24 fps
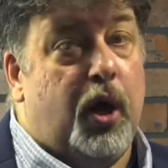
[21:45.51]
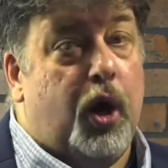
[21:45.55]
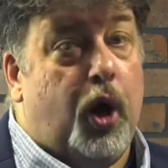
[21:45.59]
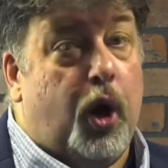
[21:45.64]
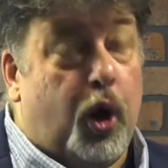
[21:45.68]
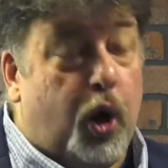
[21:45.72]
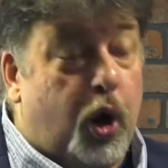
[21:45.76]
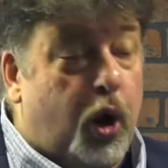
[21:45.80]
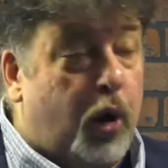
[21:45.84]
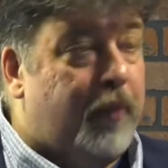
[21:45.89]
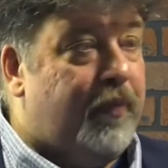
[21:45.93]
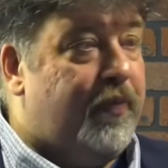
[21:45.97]

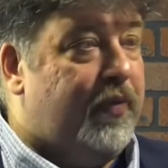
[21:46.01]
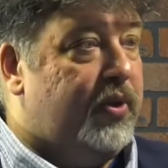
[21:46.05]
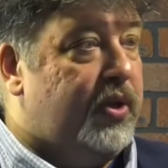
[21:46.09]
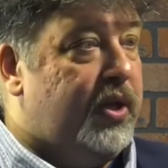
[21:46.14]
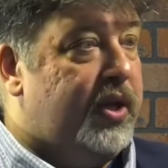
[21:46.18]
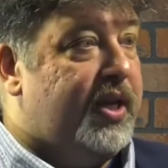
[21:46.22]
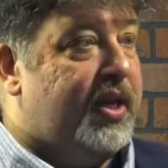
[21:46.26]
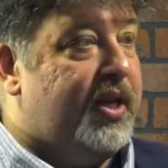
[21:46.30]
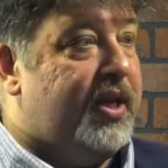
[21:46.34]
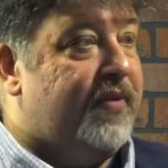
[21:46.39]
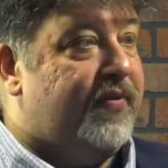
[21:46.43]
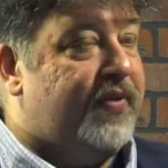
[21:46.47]

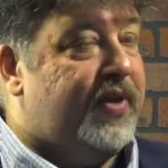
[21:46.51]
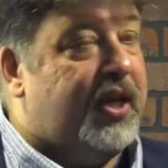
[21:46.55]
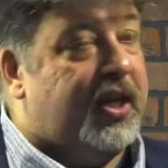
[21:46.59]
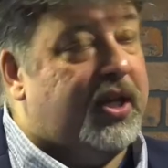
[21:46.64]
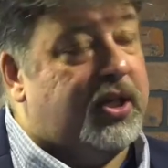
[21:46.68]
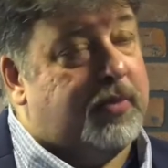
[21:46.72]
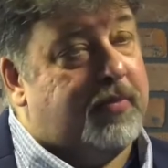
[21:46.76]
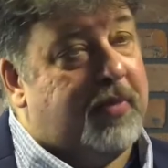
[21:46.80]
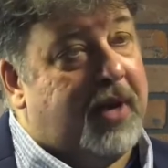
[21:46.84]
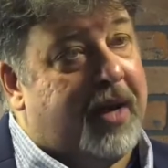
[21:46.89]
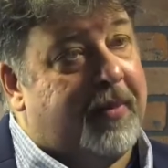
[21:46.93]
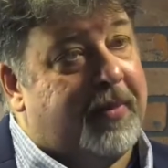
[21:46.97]
hopefully give
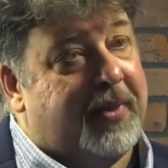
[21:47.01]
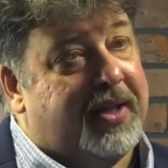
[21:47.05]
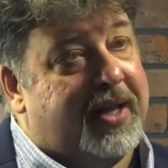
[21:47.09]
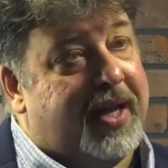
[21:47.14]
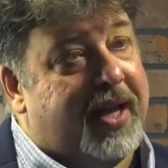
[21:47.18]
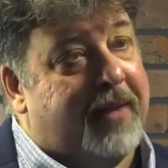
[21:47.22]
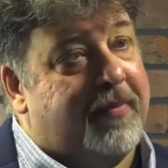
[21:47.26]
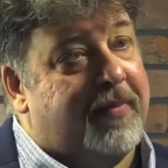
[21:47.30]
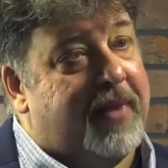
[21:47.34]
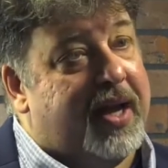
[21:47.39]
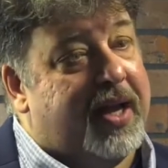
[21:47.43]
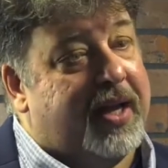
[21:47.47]
kids mom and
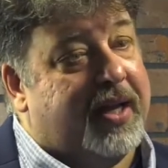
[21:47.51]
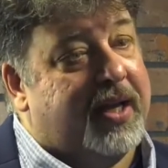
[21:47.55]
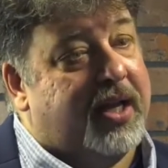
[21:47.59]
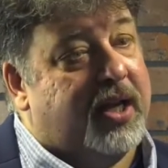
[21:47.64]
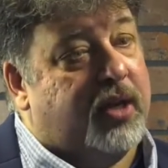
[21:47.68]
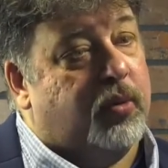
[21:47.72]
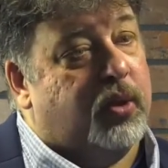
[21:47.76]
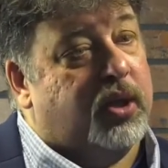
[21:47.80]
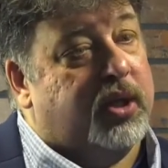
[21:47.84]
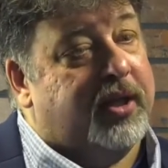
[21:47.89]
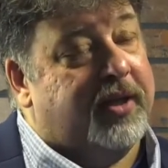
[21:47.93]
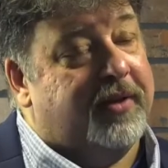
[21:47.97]
dad back
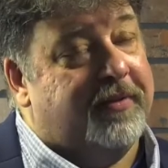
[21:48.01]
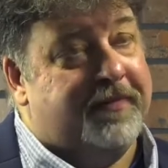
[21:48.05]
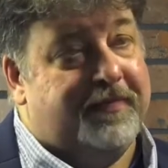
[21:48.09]
equally.